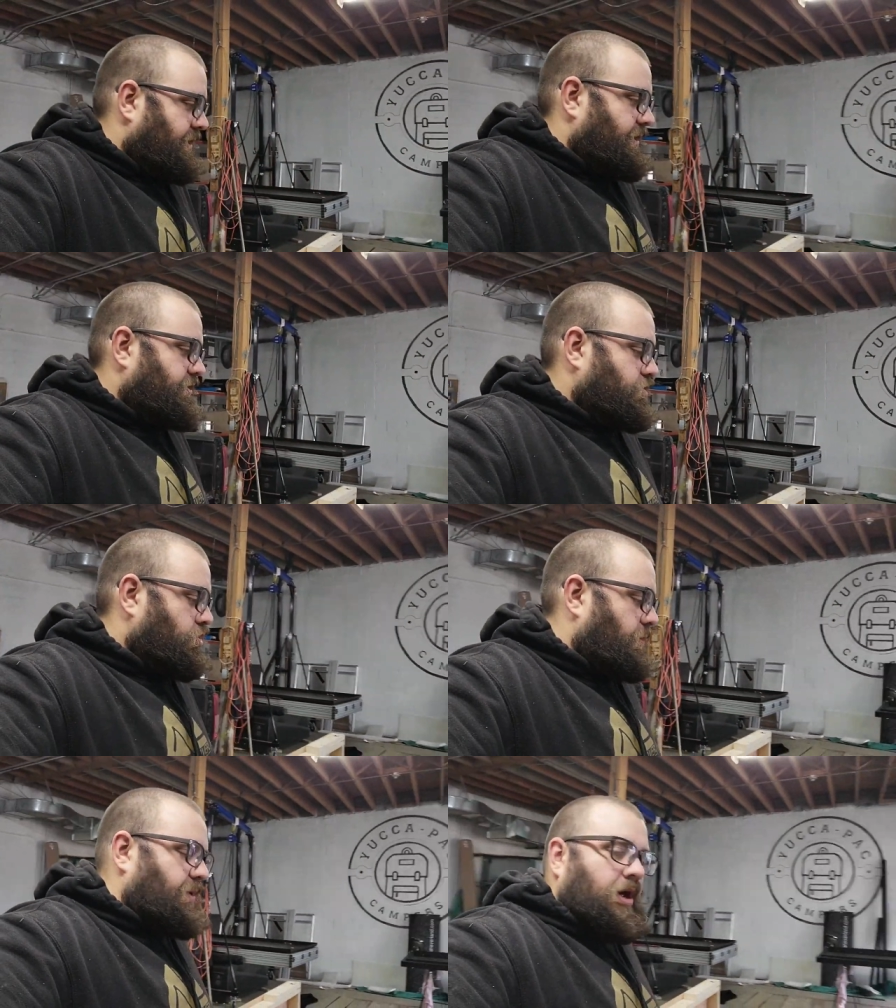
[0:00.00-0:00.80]
is
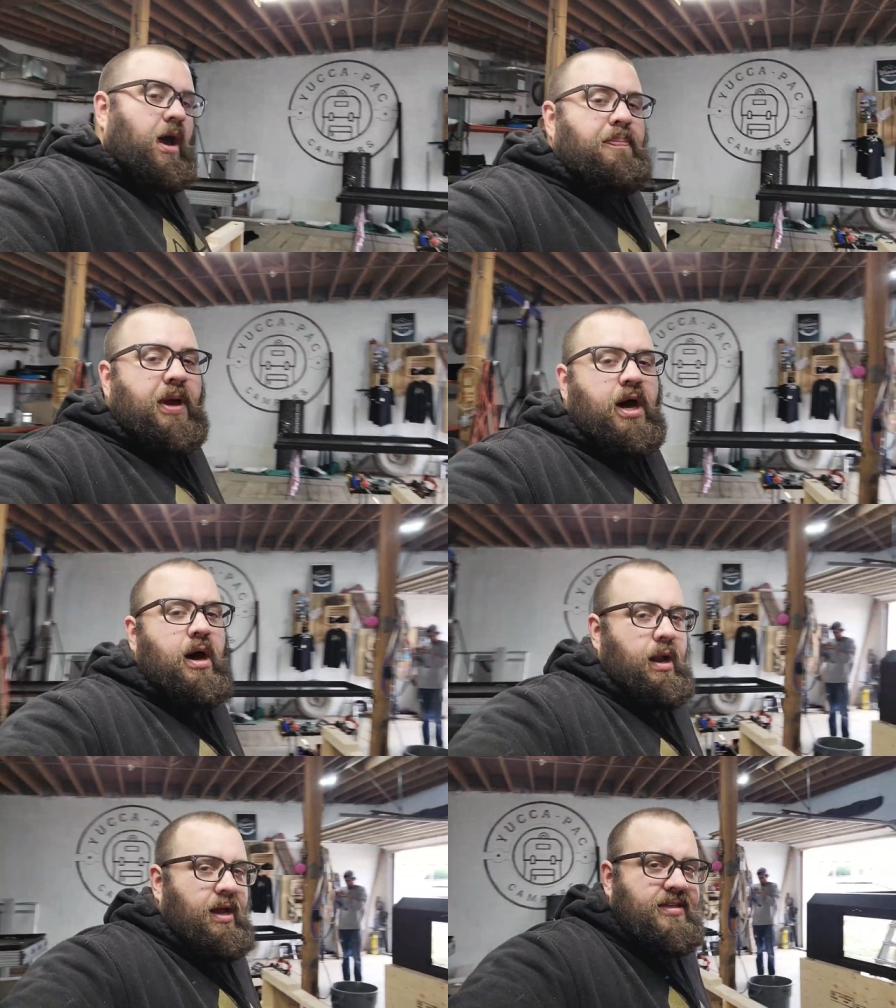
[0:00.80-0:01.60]
creeping up
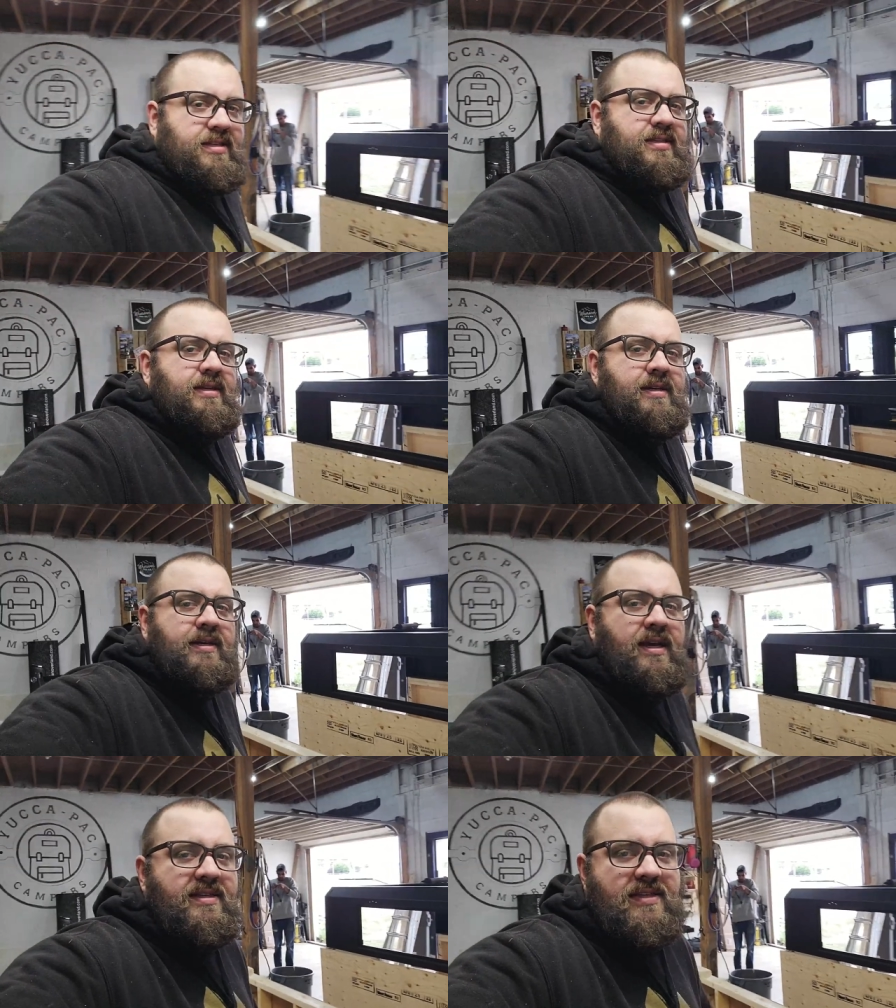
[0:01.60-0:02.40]
on us,
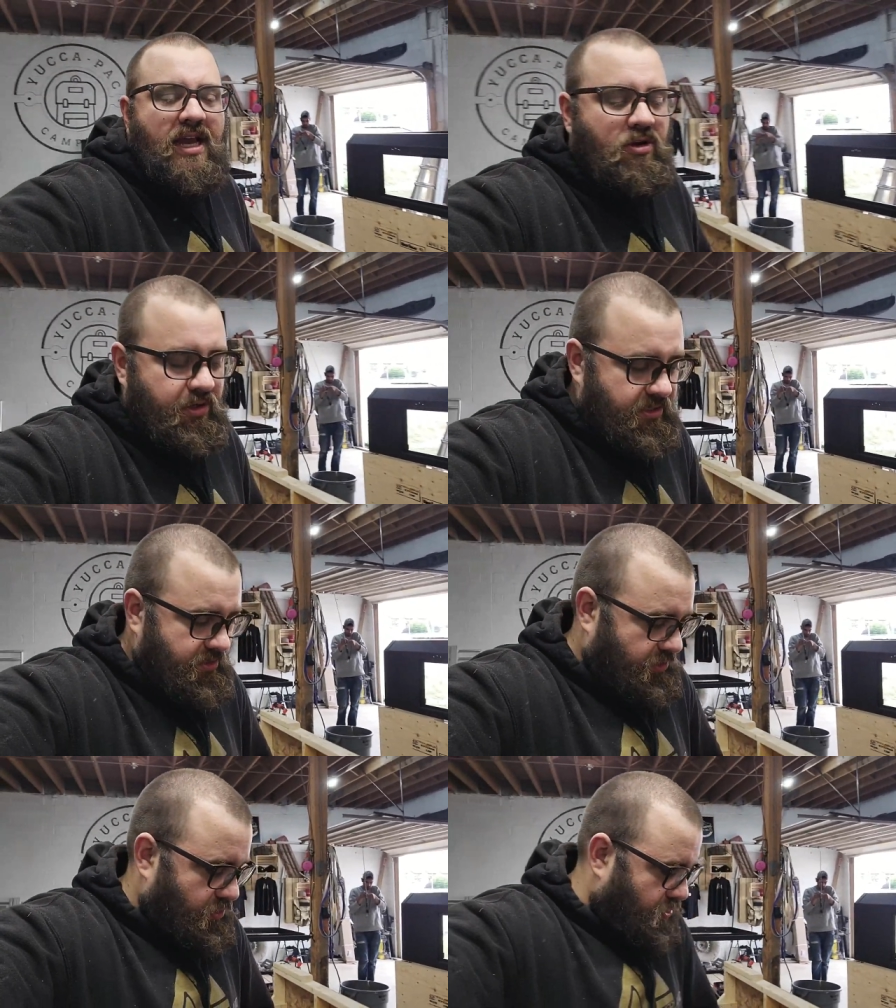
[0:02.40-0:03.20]
as Zachary
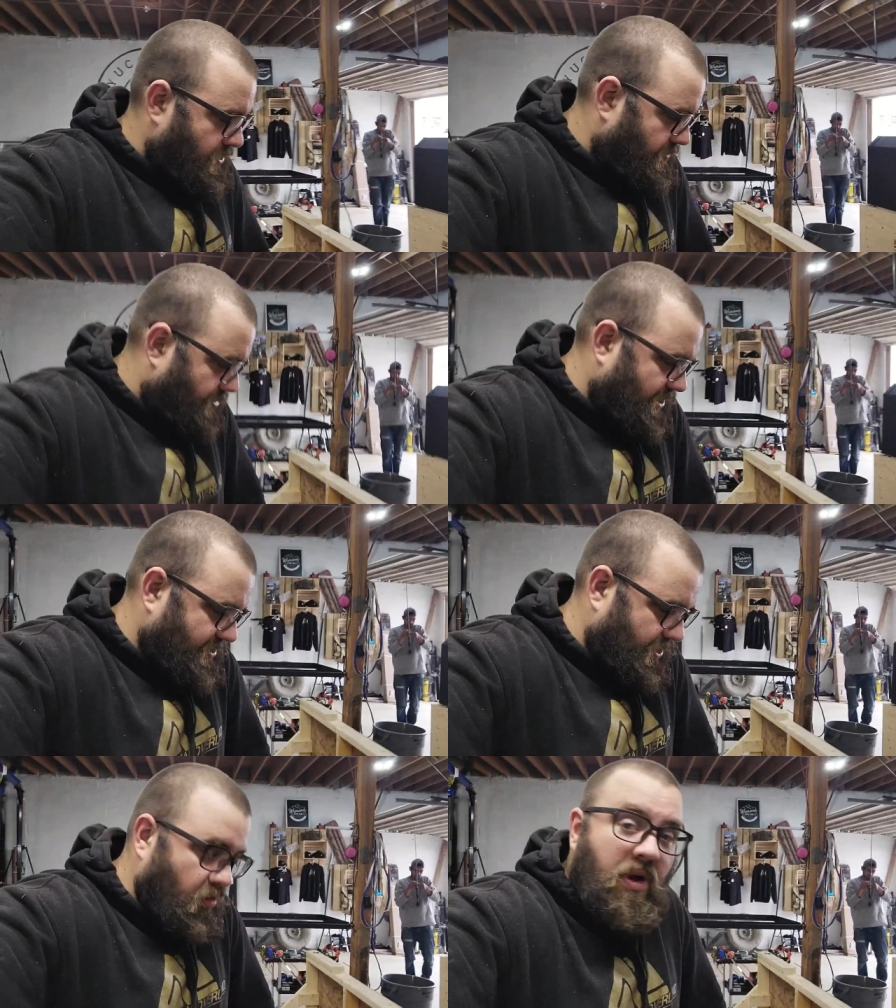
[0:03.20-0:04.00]
so
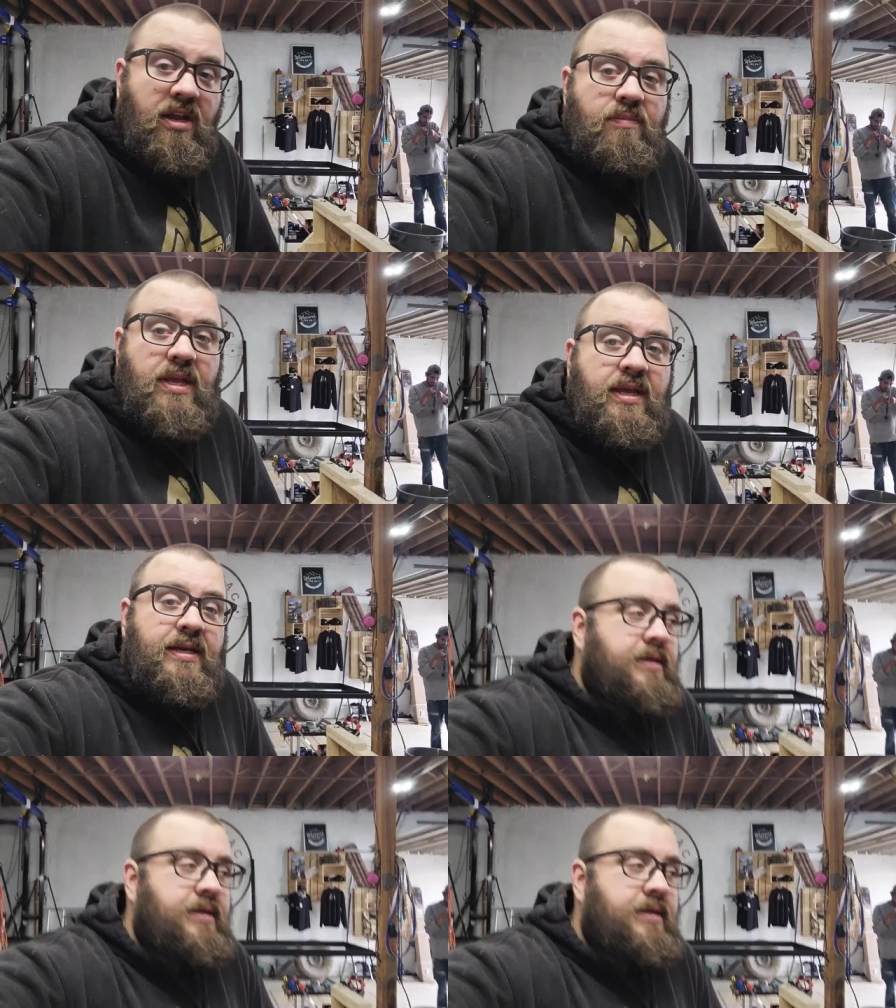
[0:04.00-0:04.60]
pleasantly reminded me.